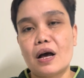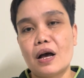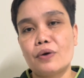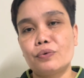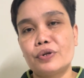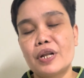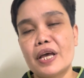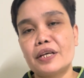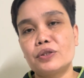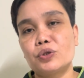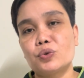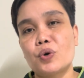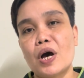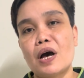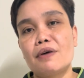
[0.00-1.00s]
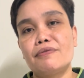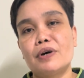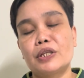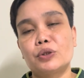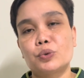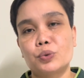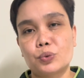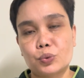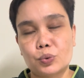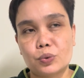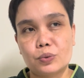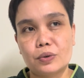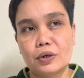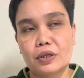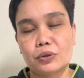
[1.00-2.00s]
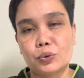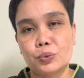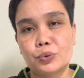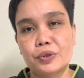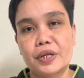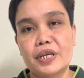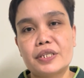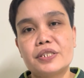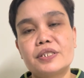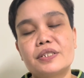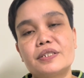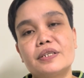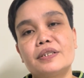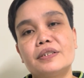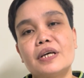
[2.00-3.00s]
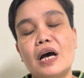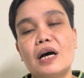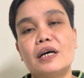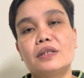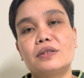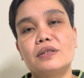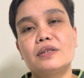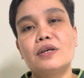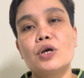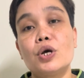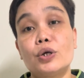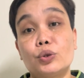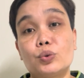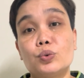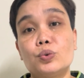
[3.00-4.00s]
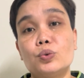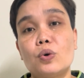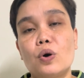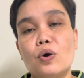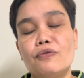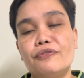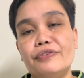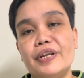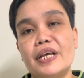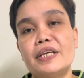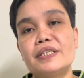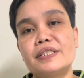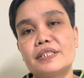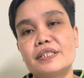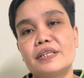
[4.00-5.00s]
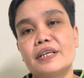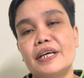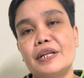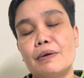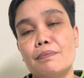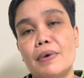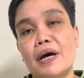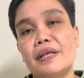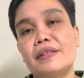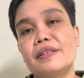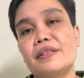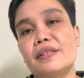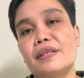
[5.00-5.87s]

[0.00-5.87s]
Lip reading: would like to have a 2 days, 2 off days in a month.